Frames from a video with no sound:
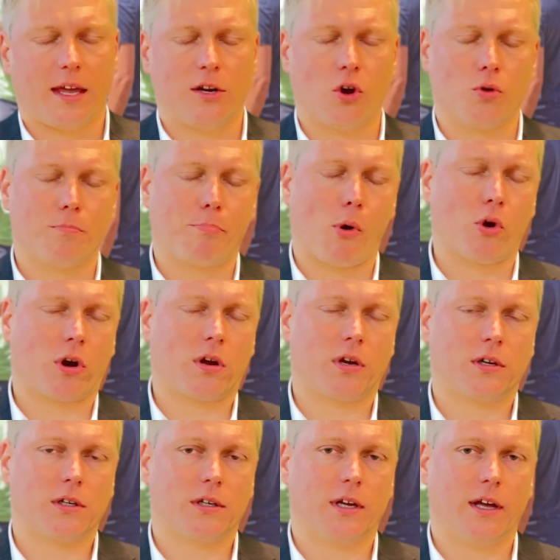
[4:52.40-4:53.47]
don't
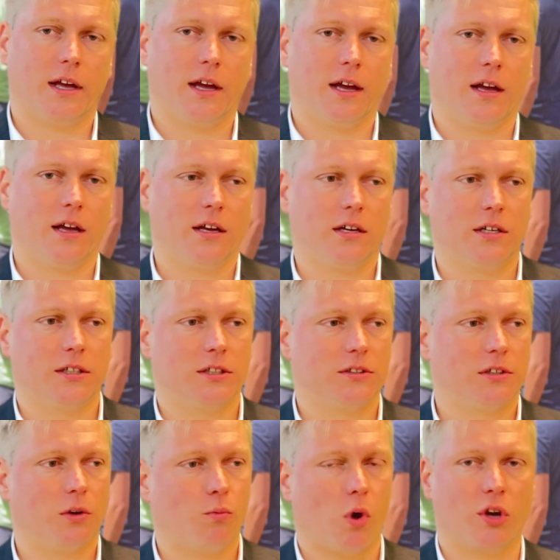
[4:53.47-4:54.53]
book
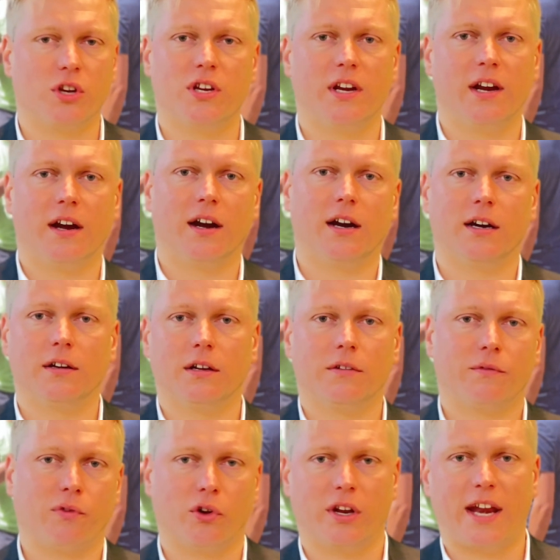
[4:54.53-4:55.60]
1 year
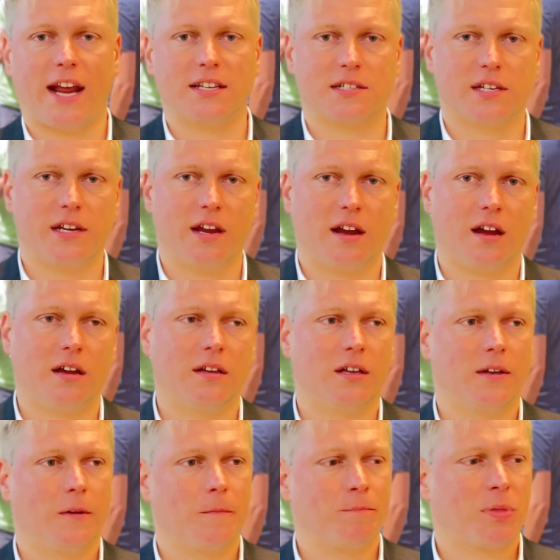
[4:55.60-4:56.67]
for the next year.
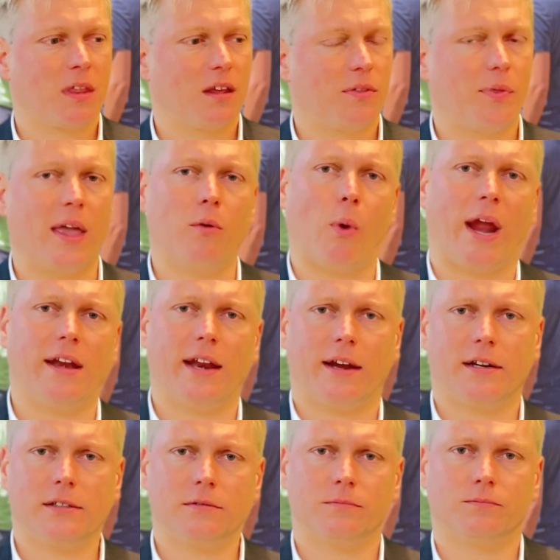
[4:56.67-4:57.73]
They
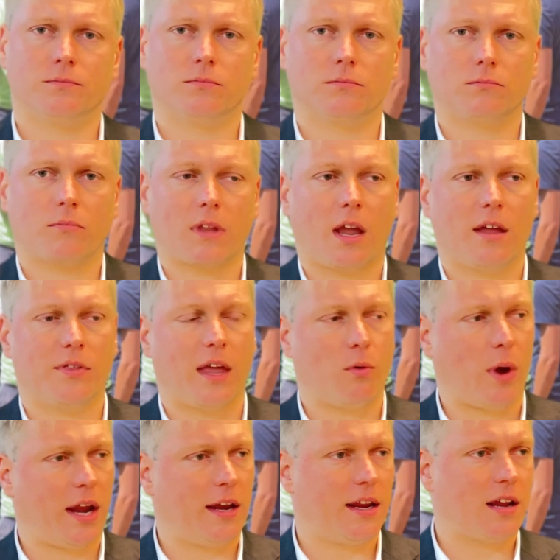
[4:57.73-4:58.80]
waiting. they're
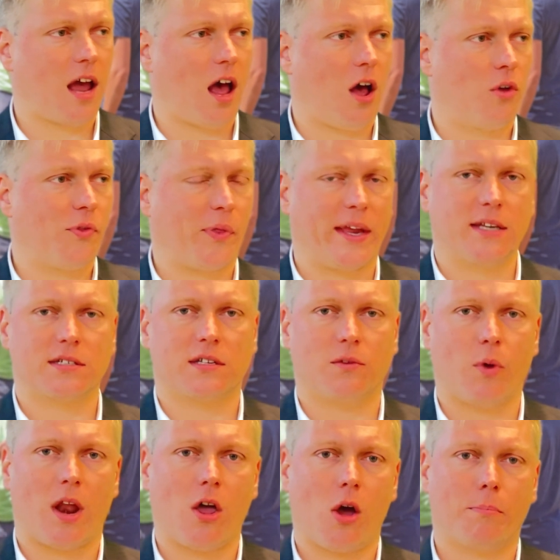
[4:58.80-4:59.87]
waiting how things
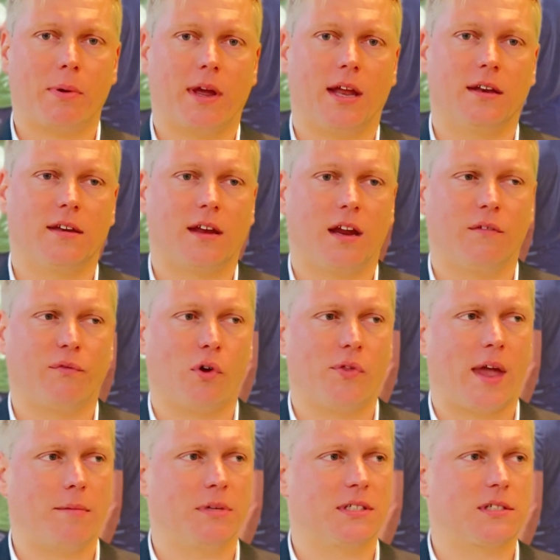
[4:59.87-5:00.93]
develop, and for
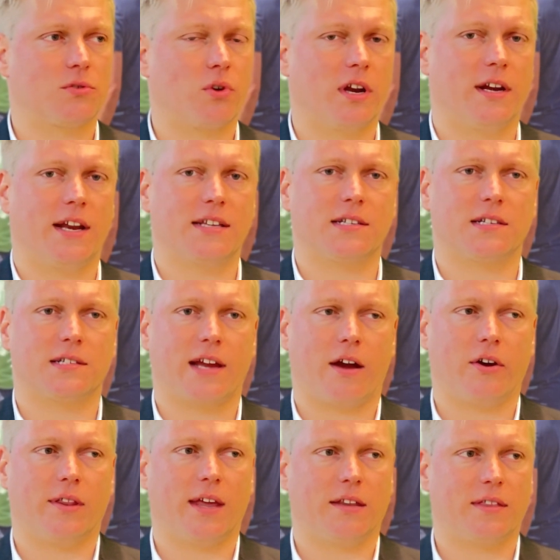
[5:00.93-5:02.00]
them it's really
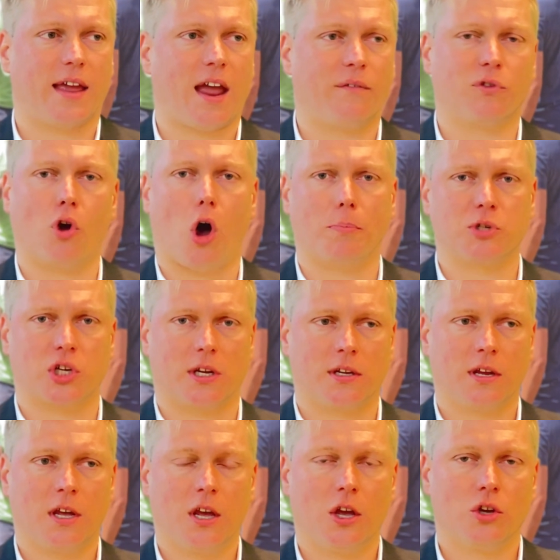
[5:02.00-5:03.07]
necessary that they have the
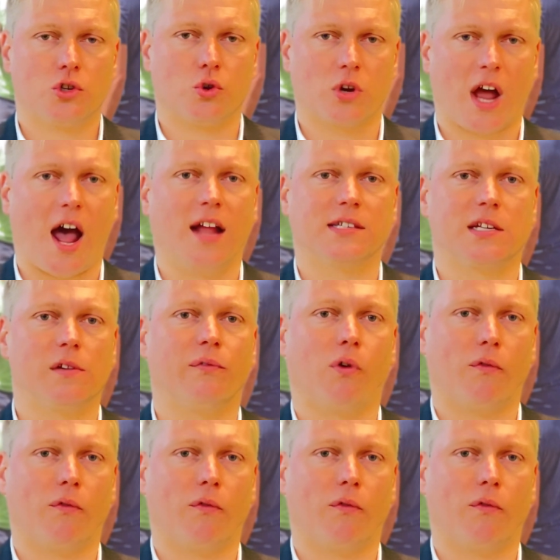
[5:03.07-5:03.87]
option to cancel